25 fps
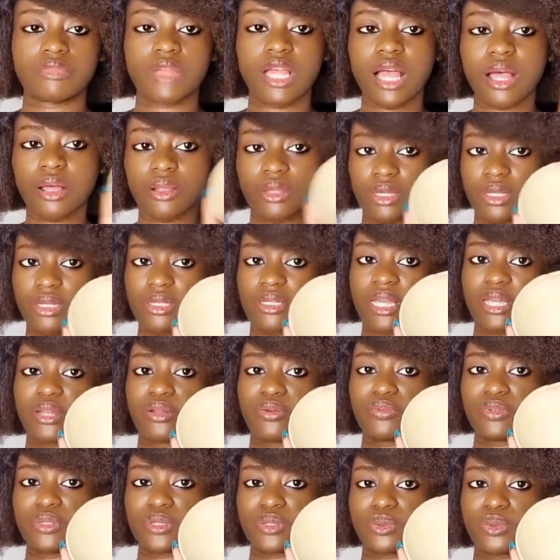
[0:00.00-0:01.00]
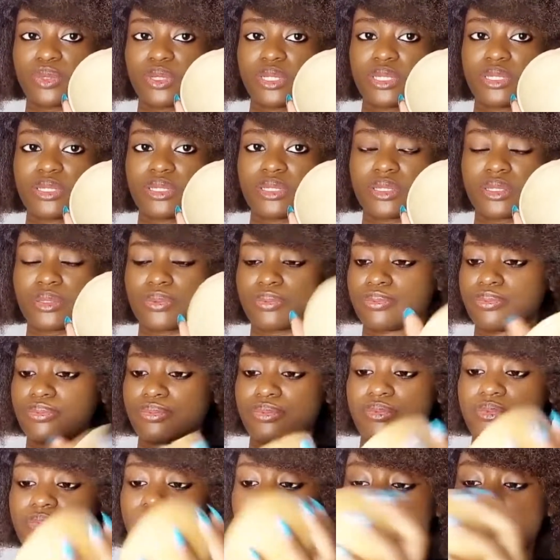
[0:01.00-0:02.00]
how the inside of this one is.
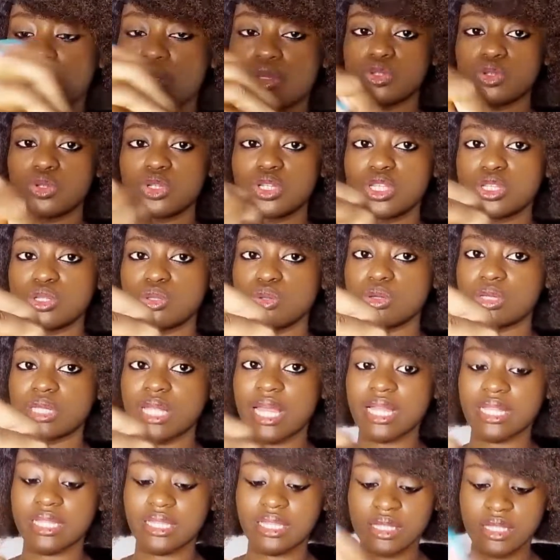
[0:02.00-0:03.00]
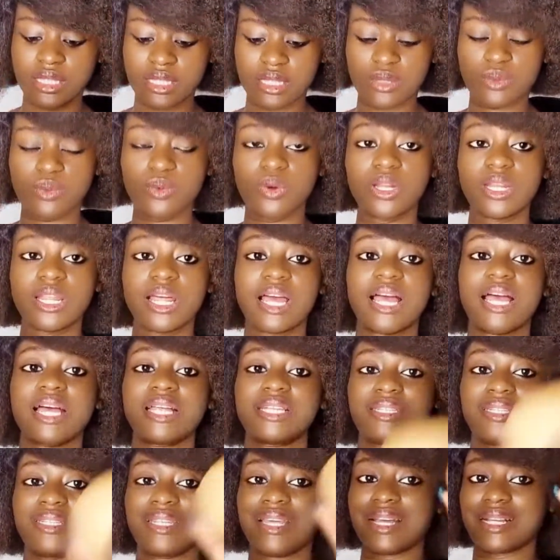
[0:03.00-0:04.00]
So this looks like this is the one that
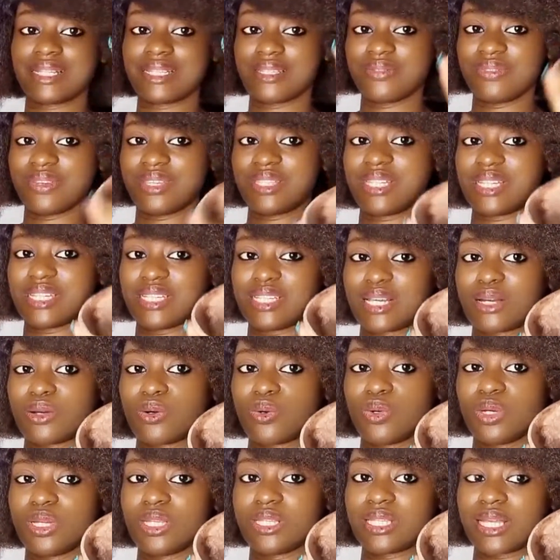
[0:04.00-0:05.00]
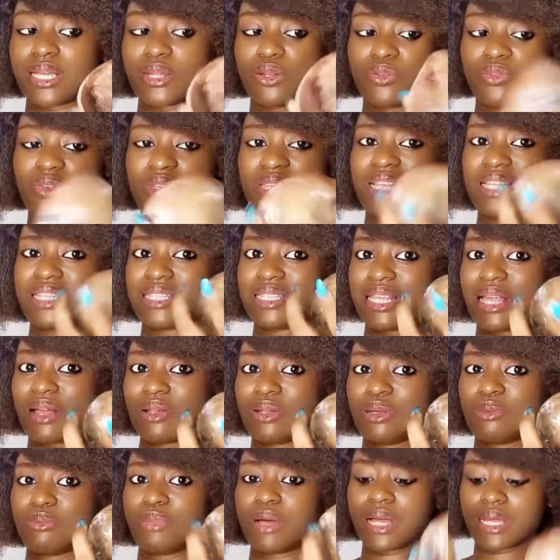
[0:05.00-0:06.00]
had the activated charcoal inside of it. You can see
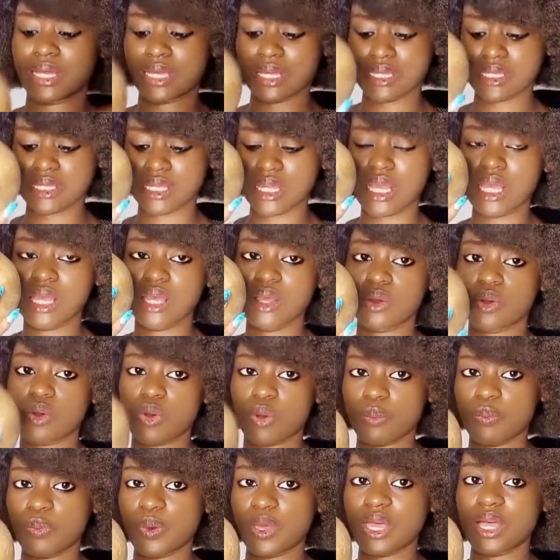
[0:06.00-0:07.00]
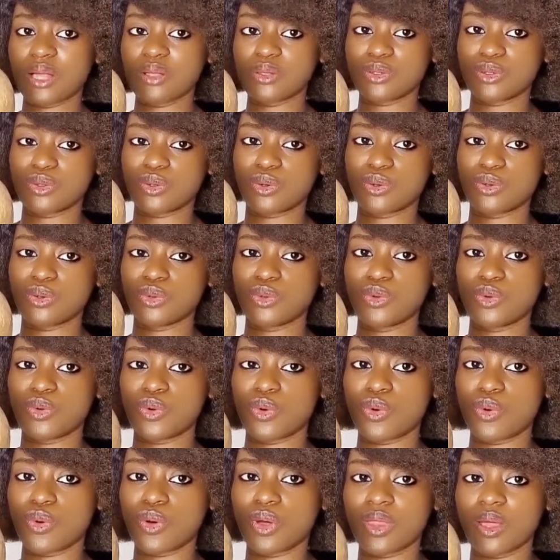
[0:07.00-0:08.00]
how the back is, compare how all
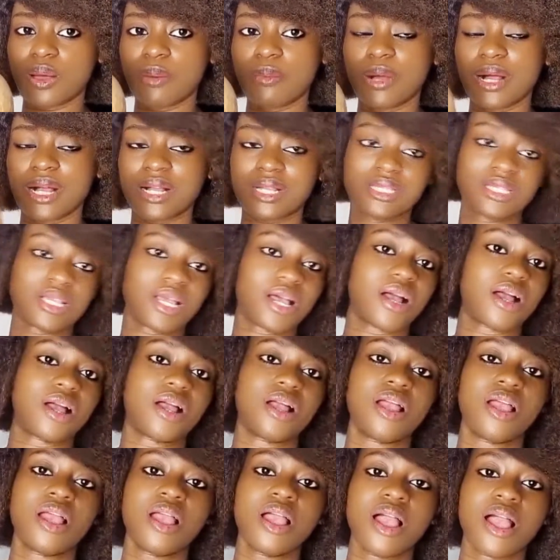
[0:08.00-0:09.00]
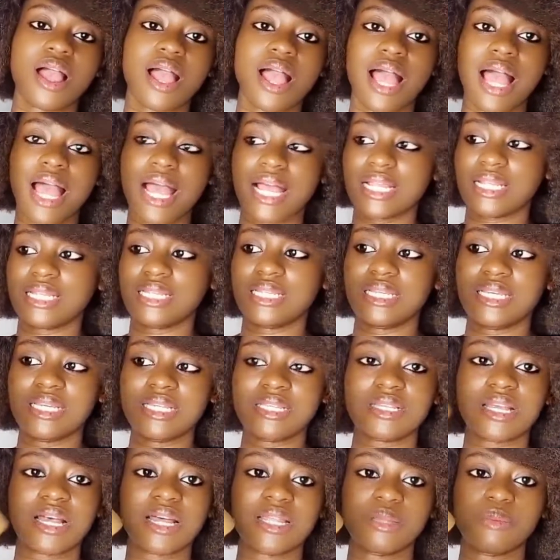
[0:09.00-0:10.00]
the other backs are. And
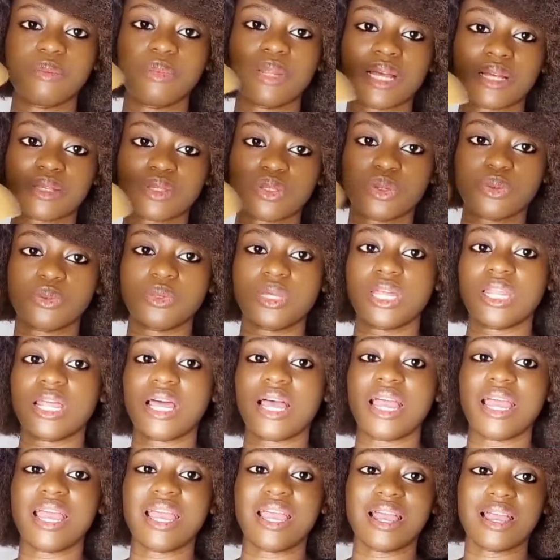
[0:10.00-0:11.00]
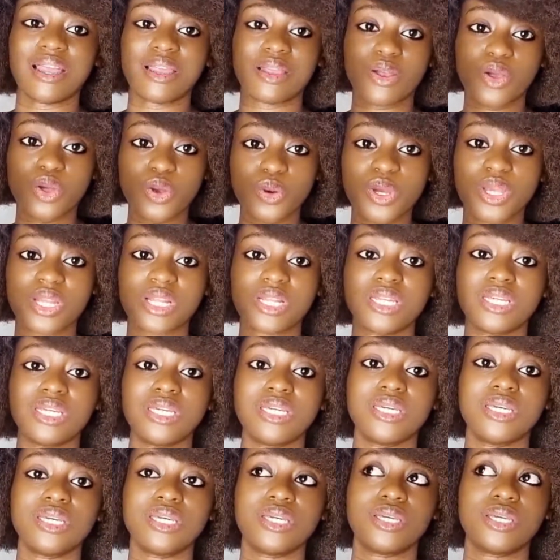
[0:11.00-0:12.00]
these are the black soap that I
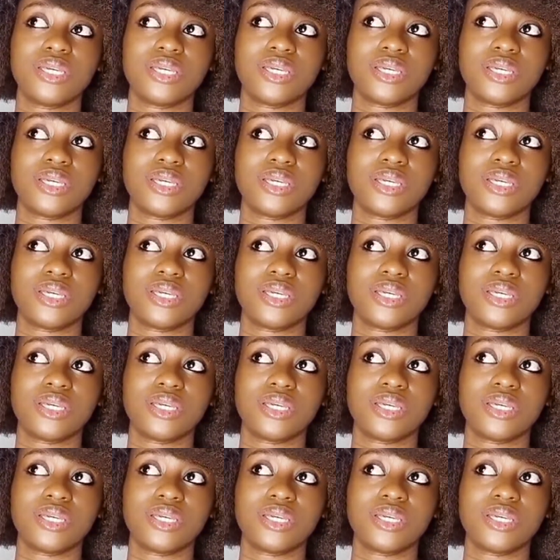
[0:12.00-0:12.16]
currently